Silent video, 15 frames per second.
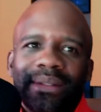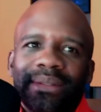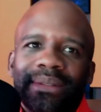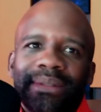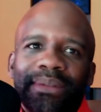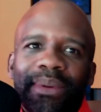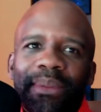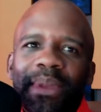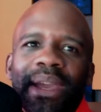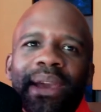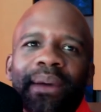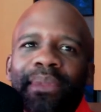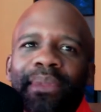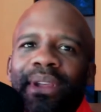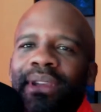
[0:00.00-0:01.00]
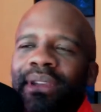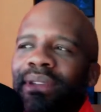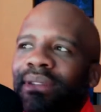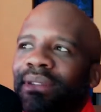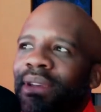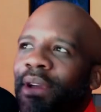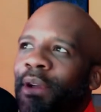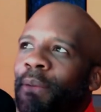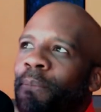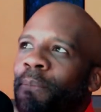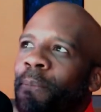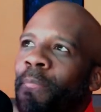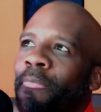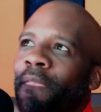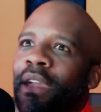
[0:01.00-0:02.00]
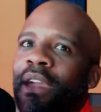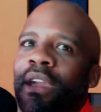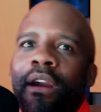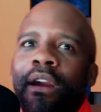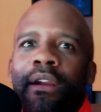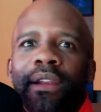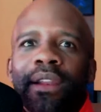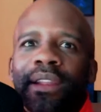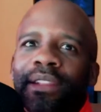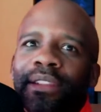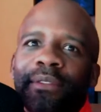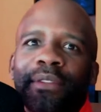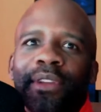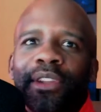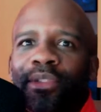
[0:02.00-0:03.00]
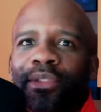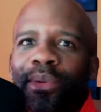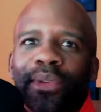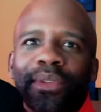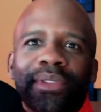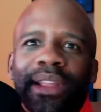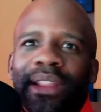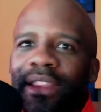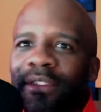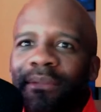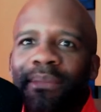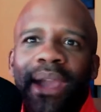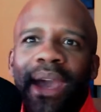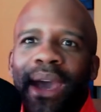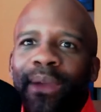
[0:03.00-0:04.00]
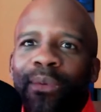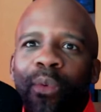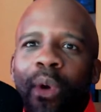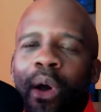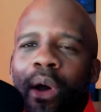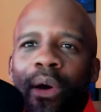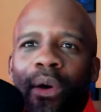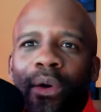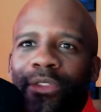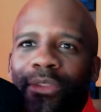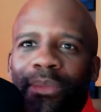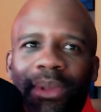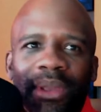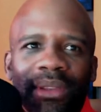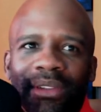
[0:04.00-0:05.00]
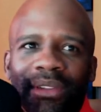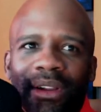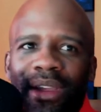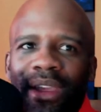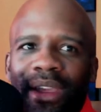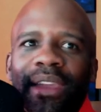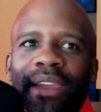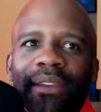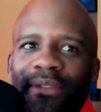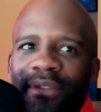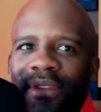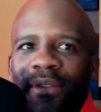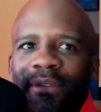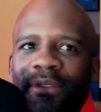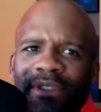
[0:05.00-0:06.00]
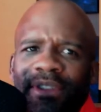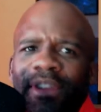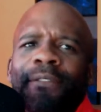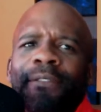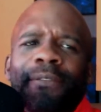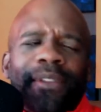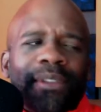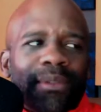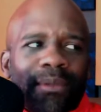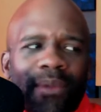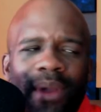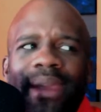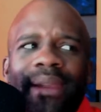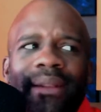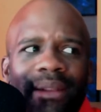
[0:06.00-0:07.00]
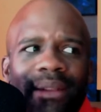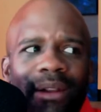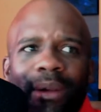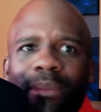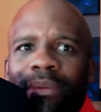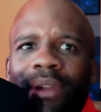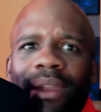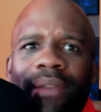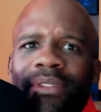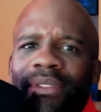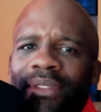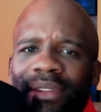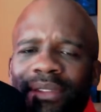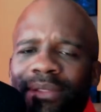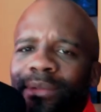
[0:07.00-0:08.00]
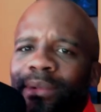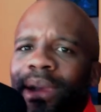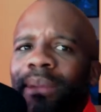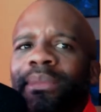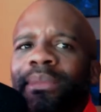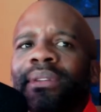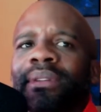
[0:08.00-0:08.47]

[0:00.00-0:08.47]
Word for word: We become these guarded individuals that live behind walls because our gift of self is raked and our privacy is raped.